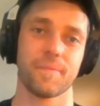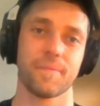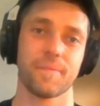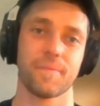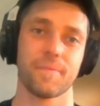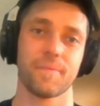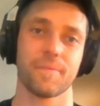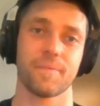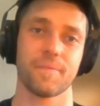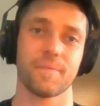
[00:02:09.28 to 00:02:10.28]

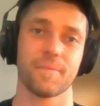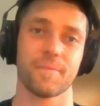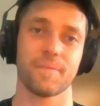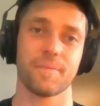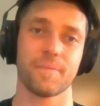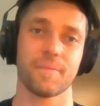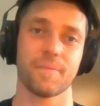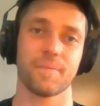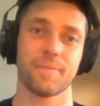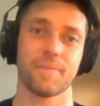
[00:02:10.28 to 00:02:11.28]

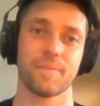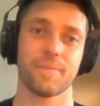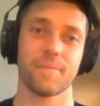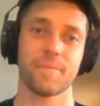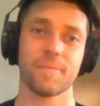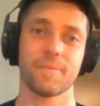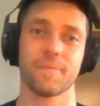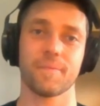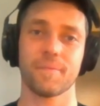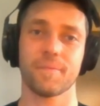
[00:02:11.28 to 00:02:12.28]

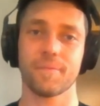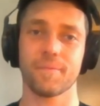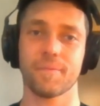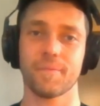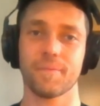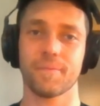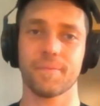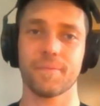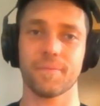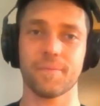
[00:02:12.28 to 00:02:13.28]

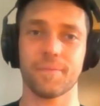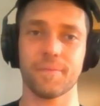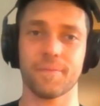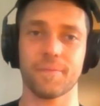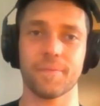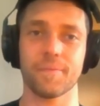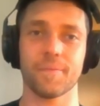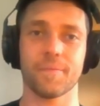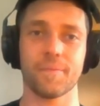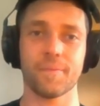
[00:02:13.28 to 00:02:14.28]

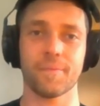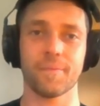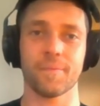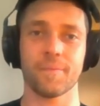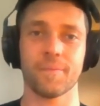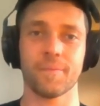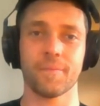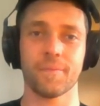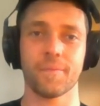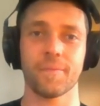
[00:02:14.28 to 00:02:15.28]

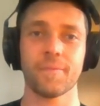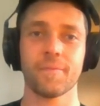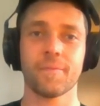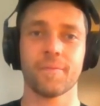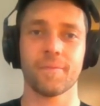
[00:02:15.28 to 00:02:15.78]
[no speech]